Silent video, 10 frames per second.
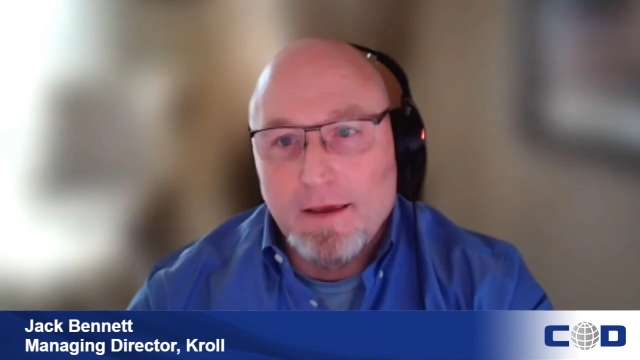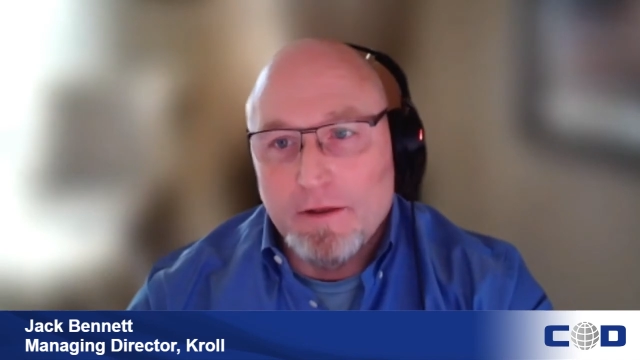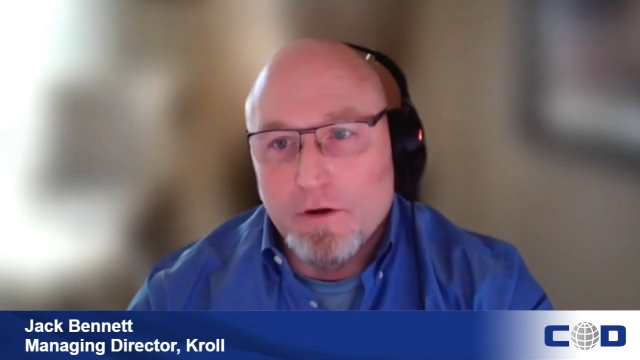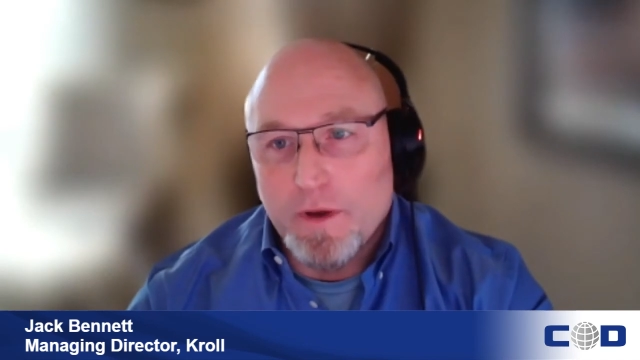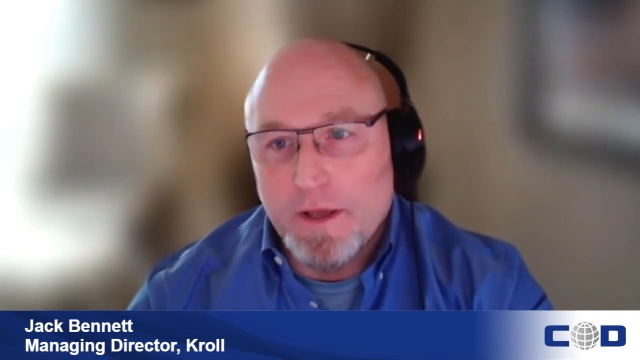
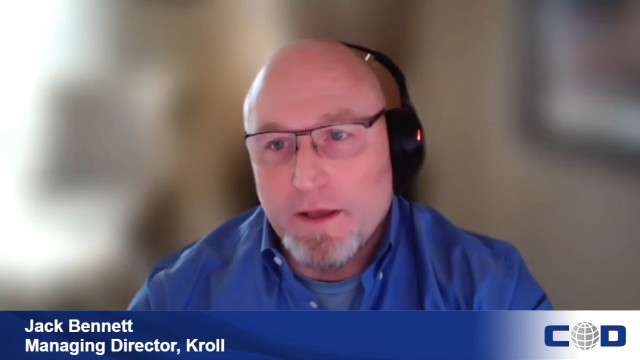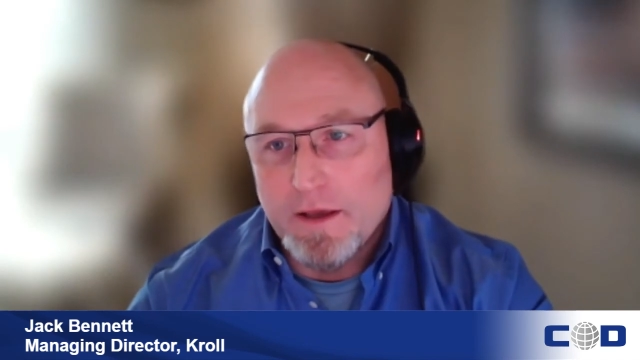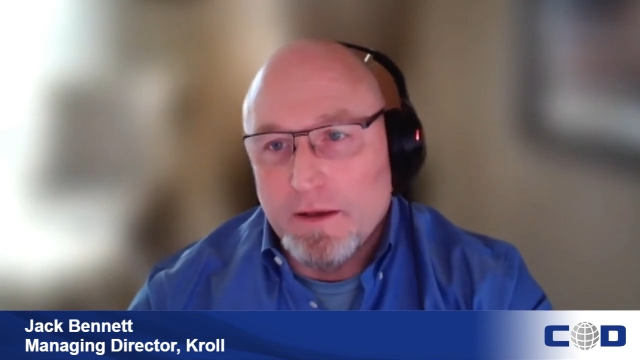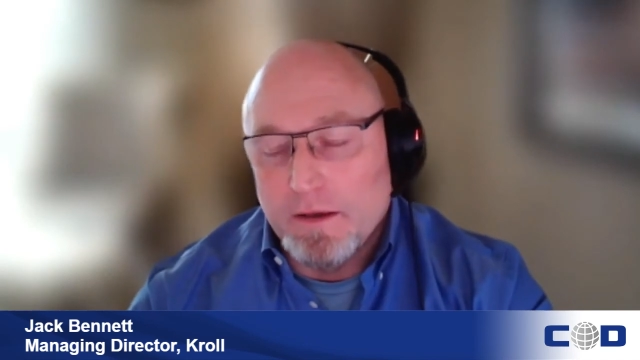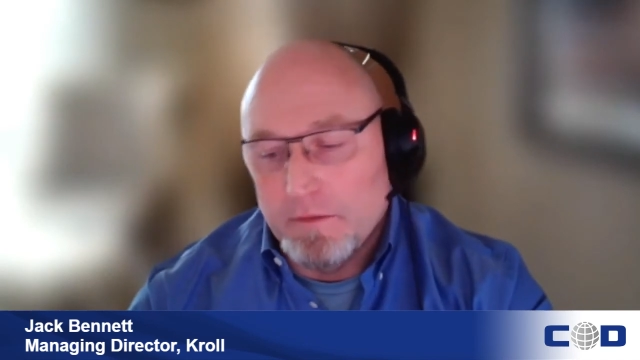
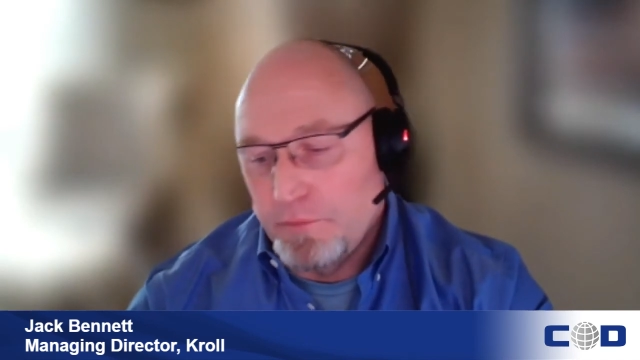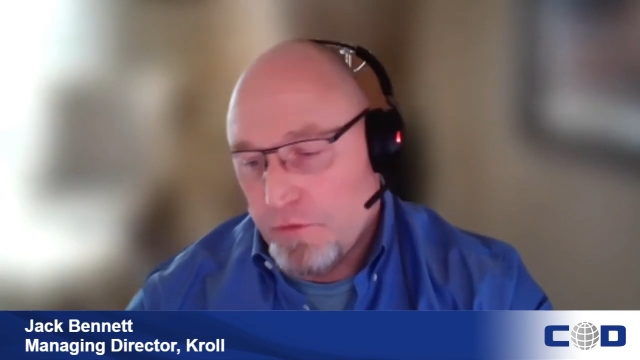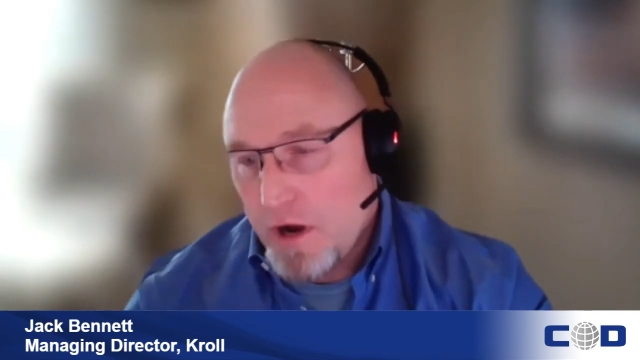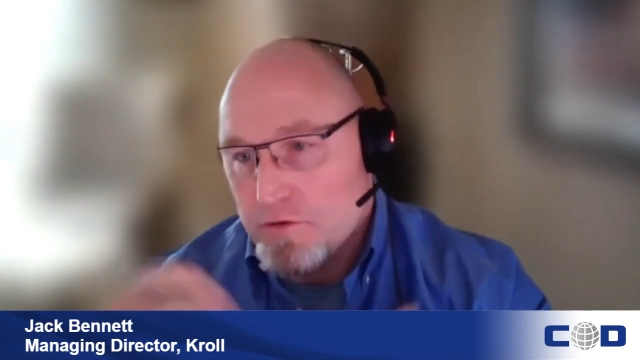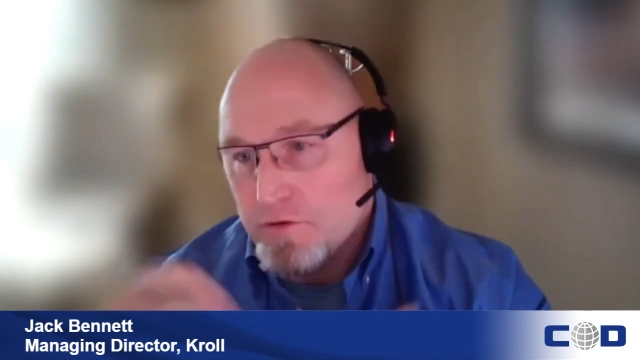a
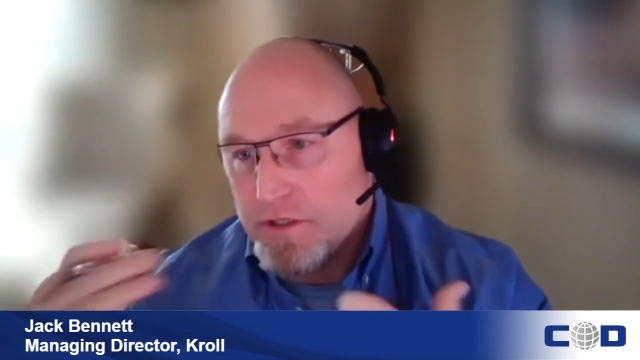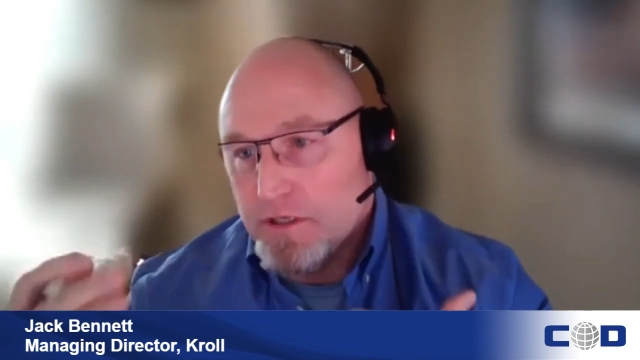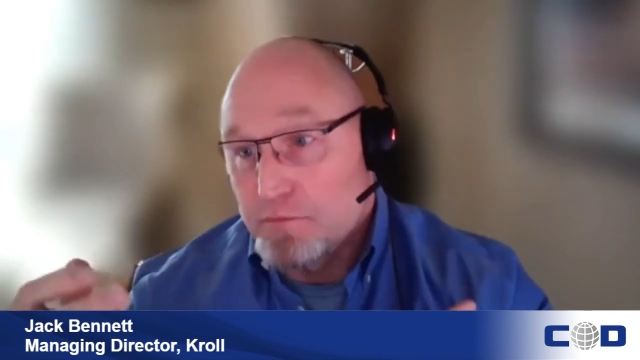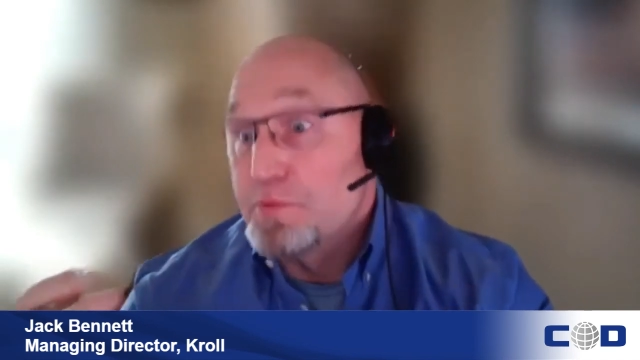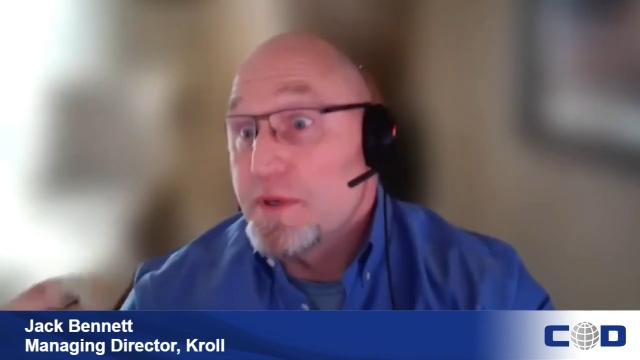
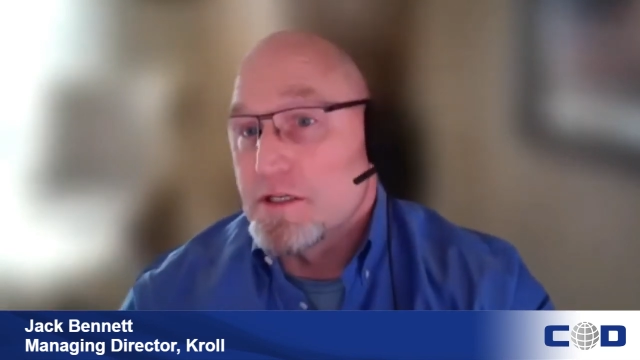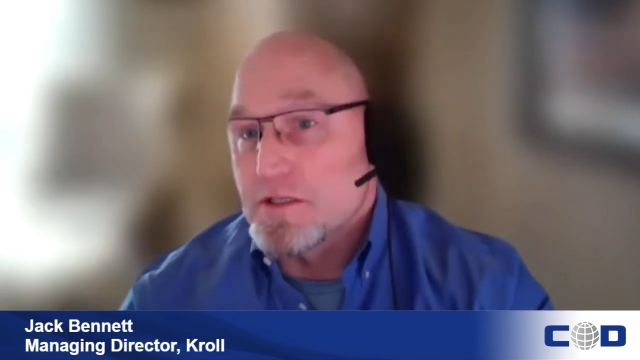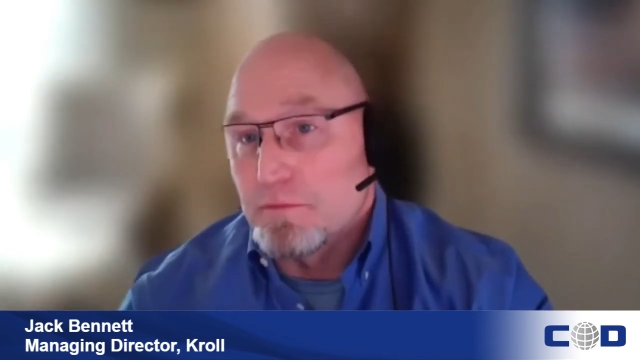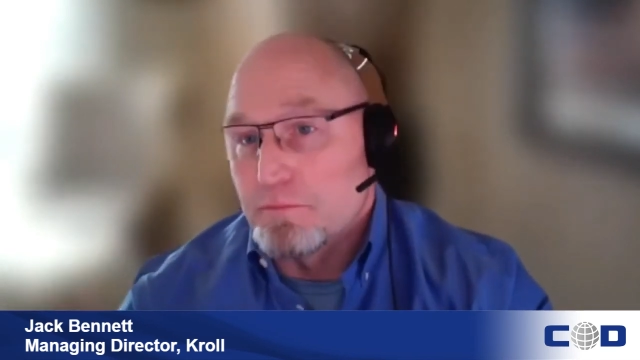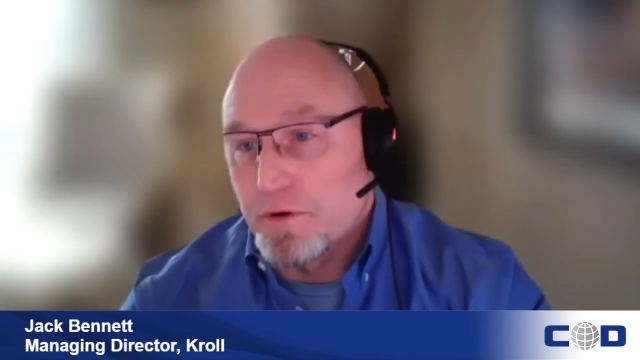bureaucracy as big
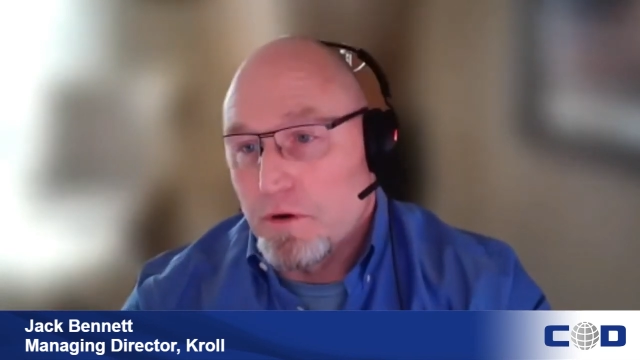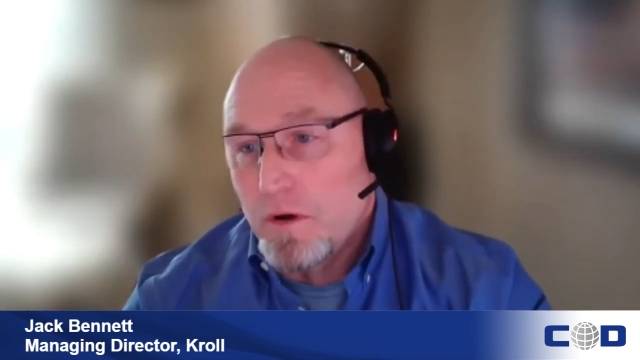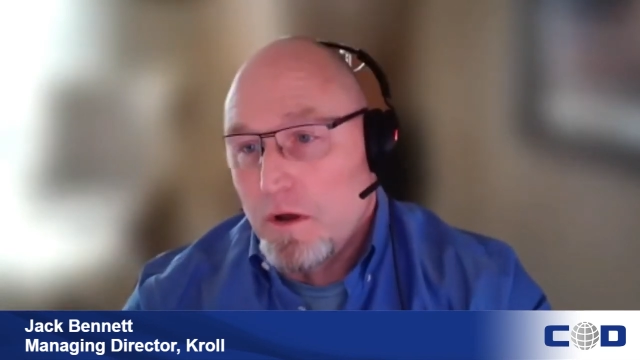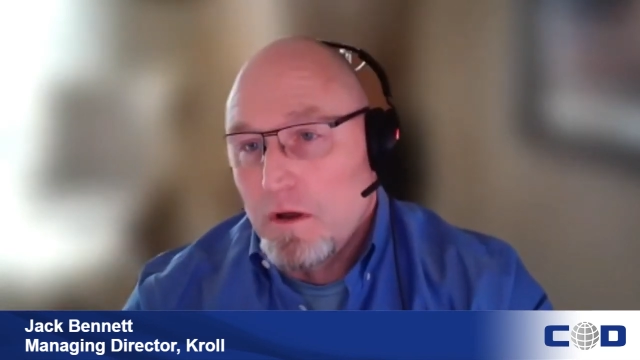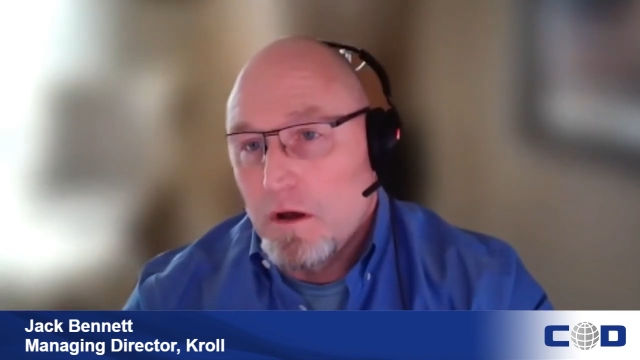as the Bureau.